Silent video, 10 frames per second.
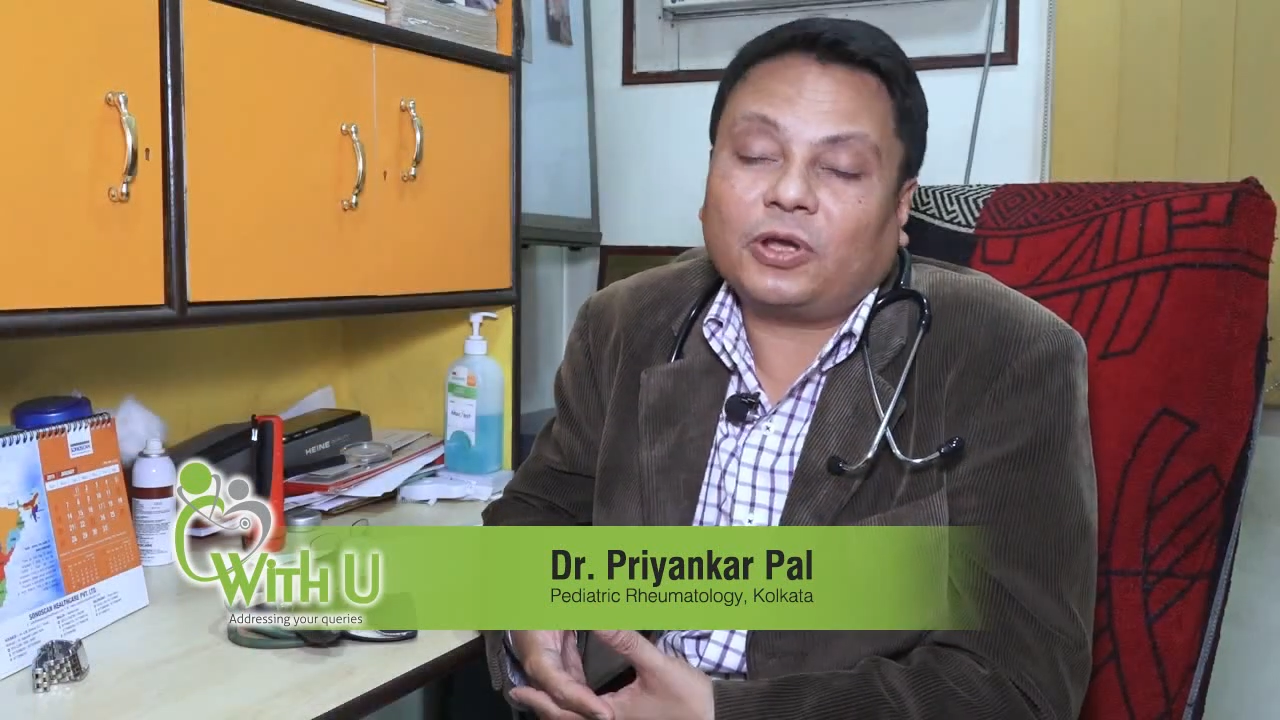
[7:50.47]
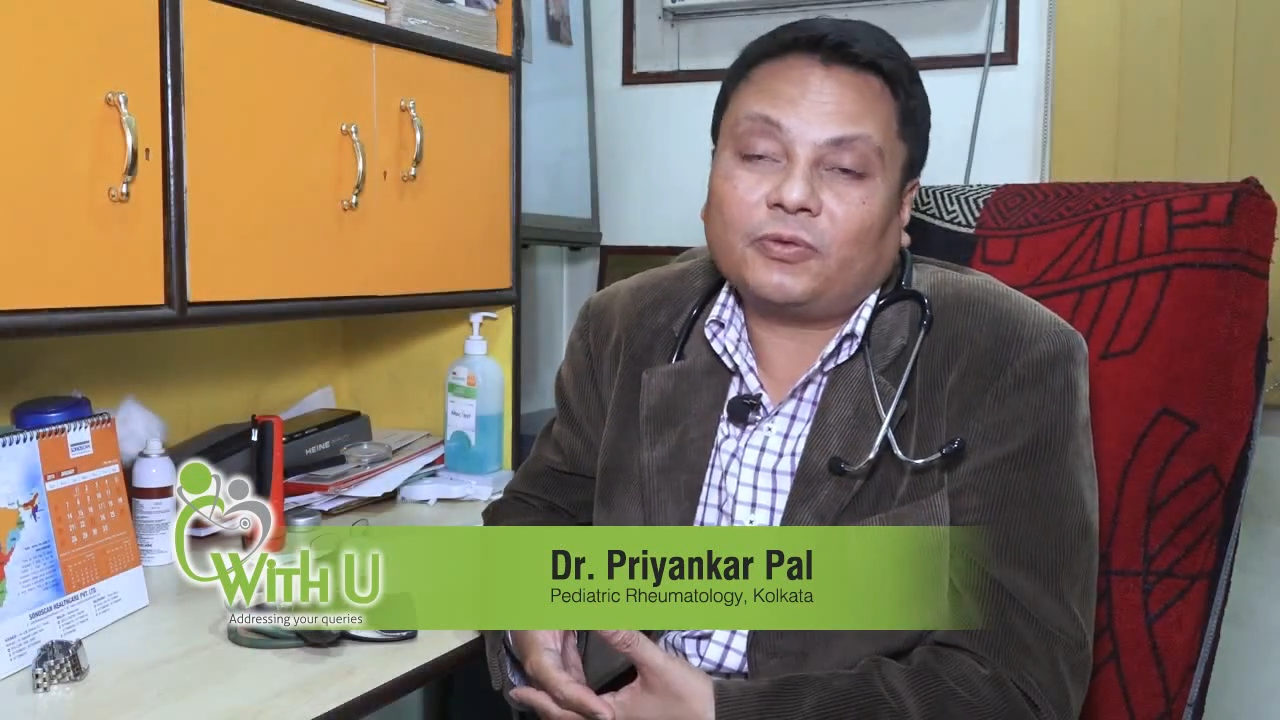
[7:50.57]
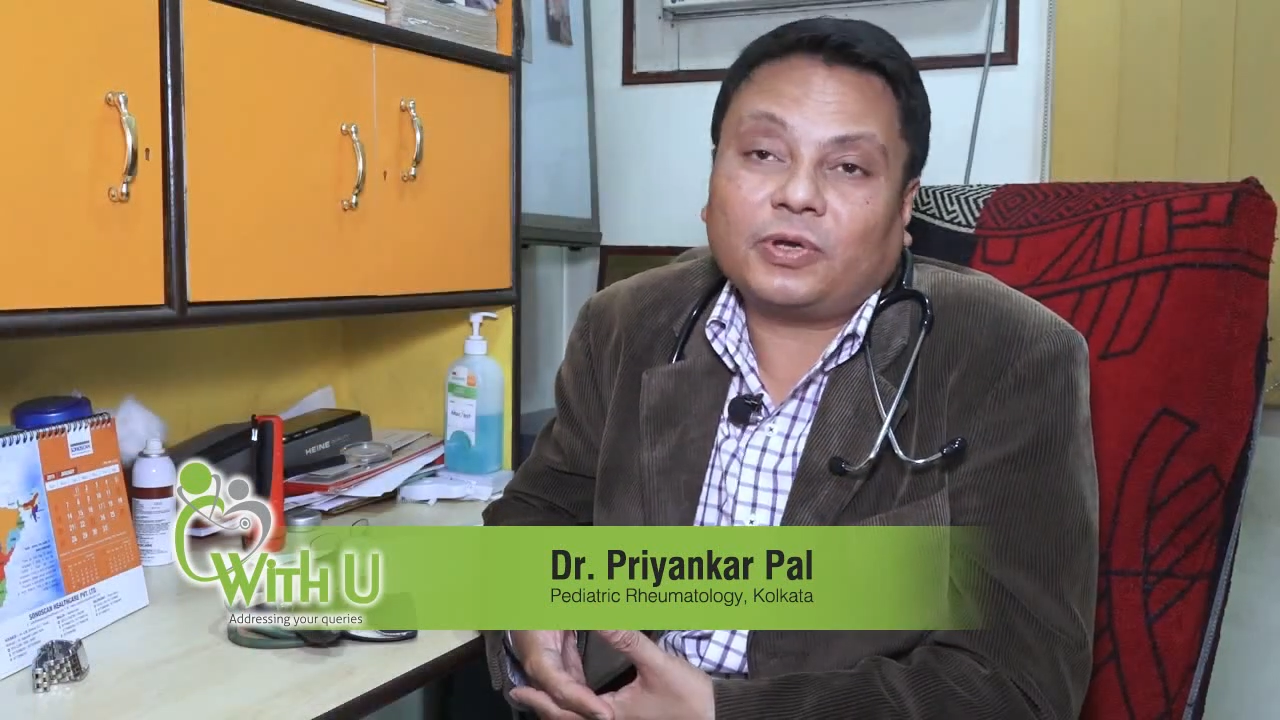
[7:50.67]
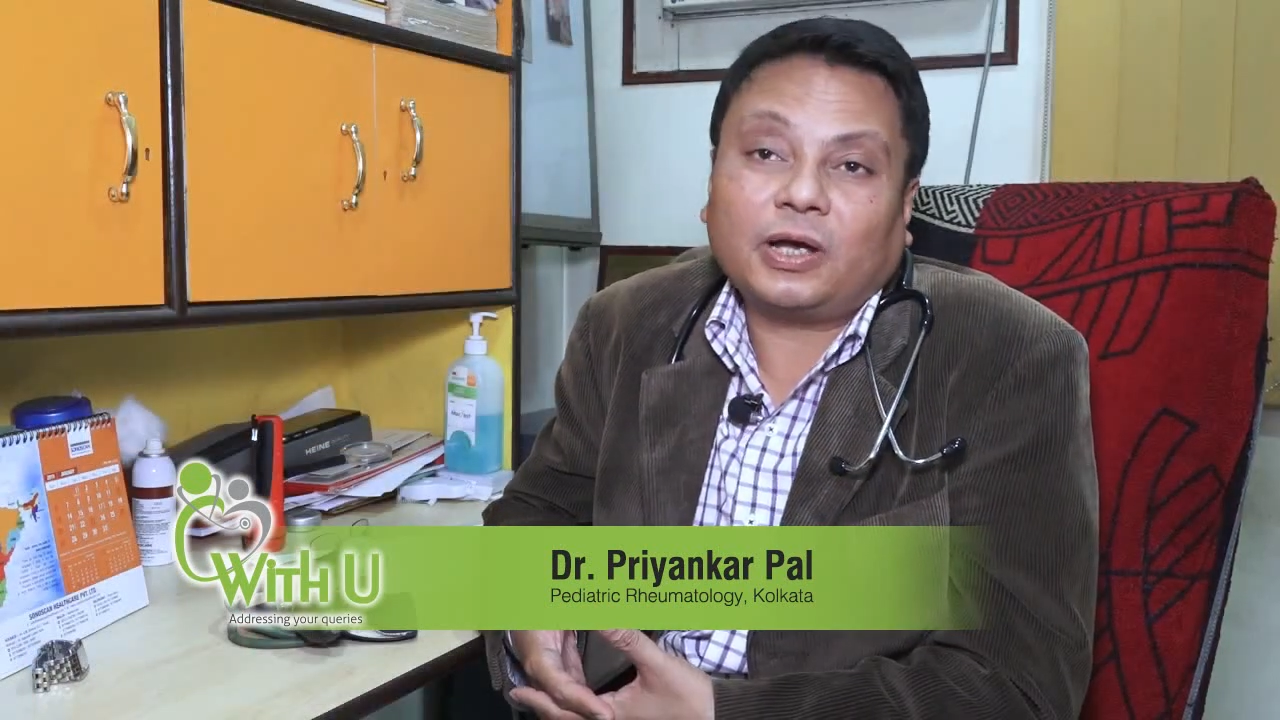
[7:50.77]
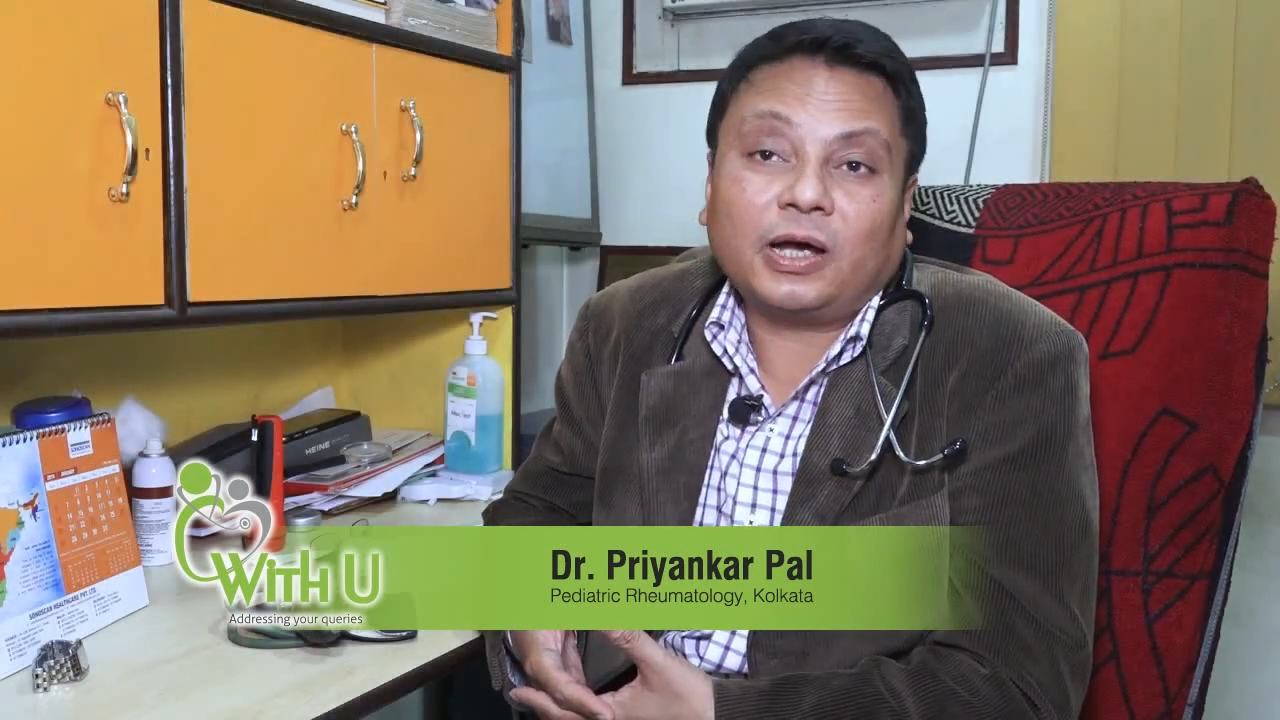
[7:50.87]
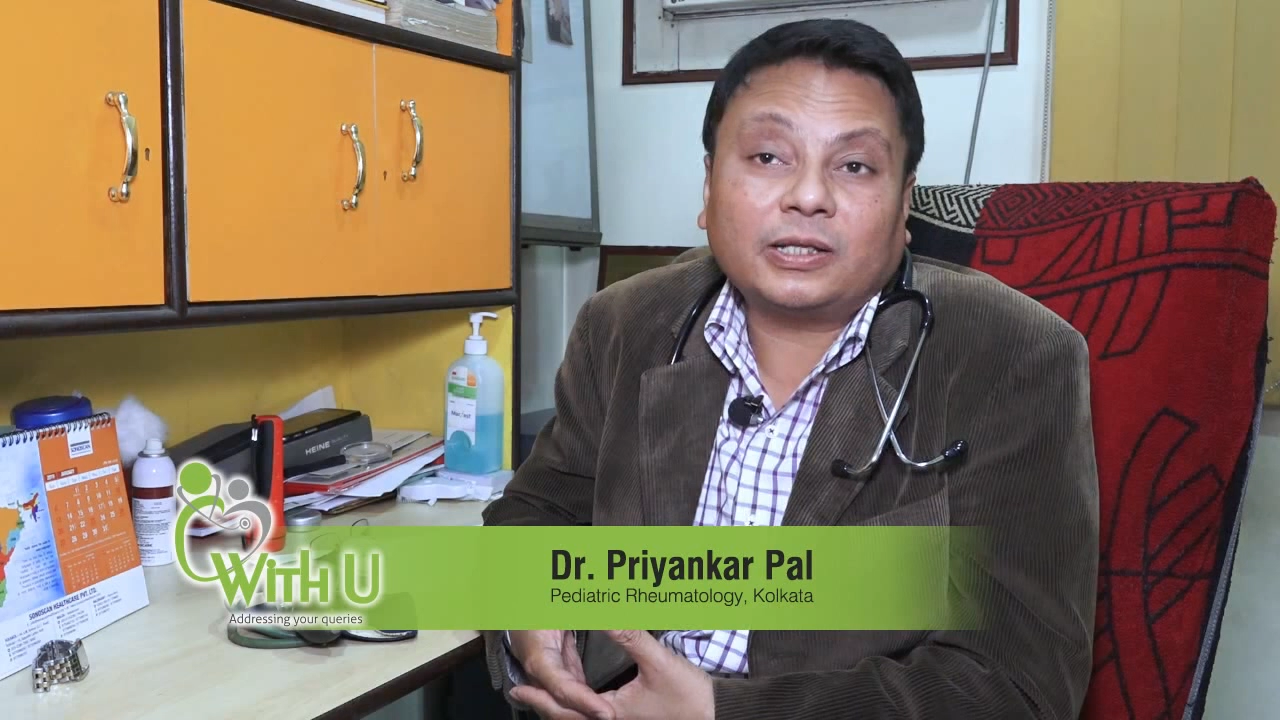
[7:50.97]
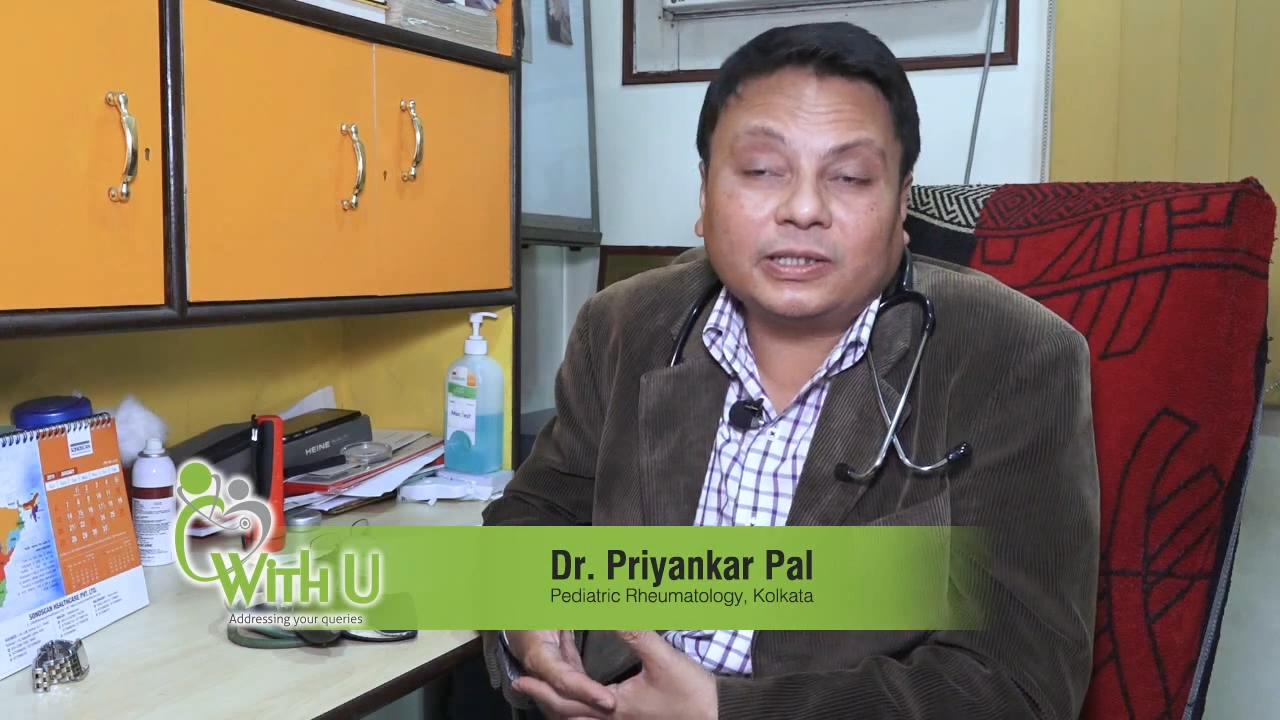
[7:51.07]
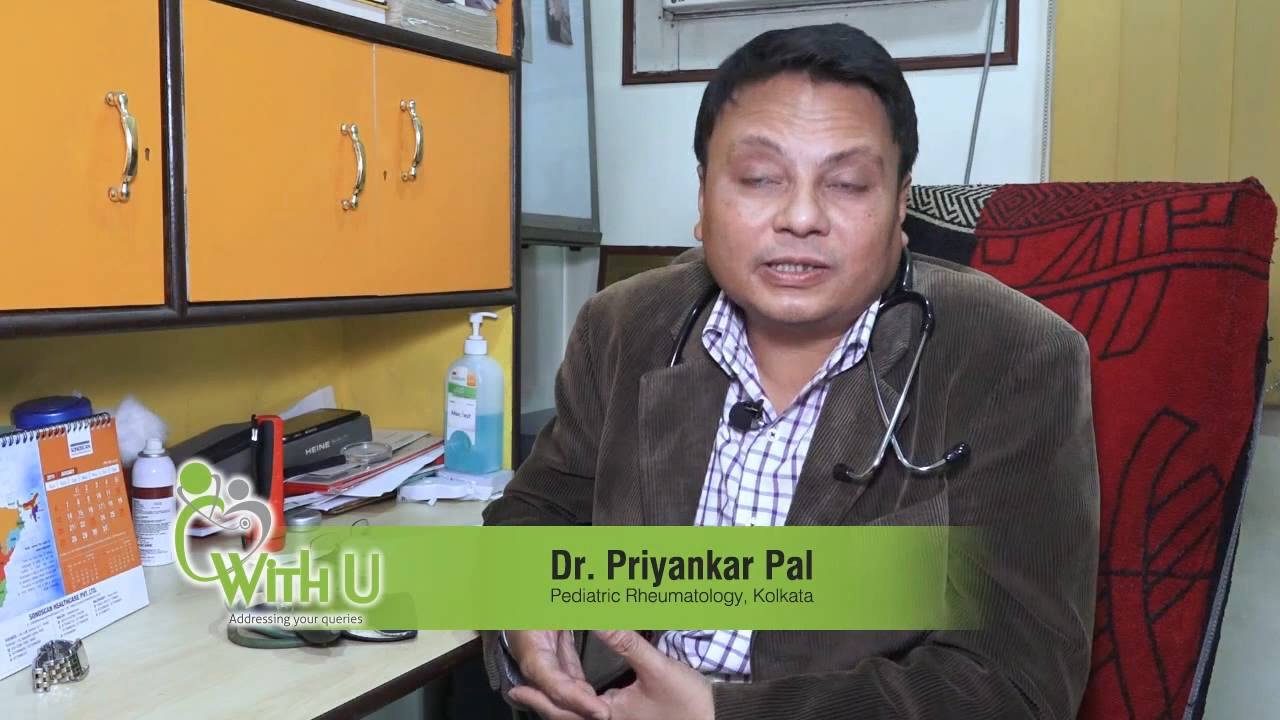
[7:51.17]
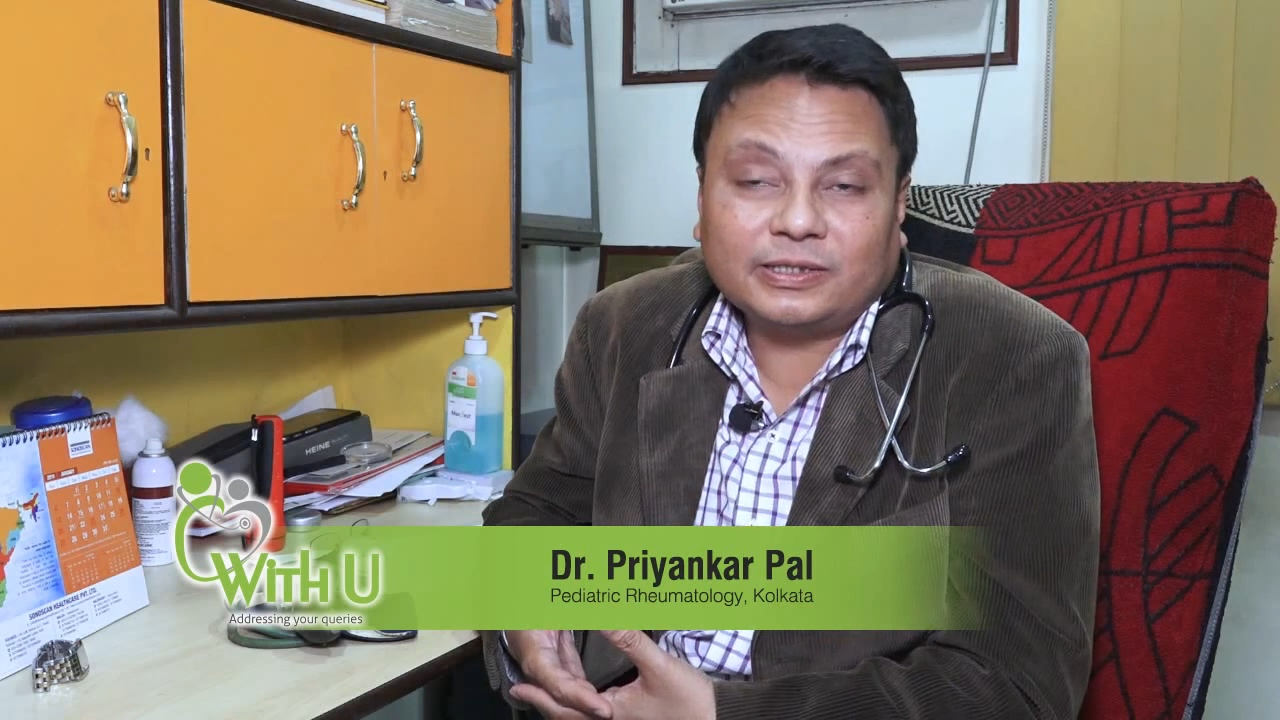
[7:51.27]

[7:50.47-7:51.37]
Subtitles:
have other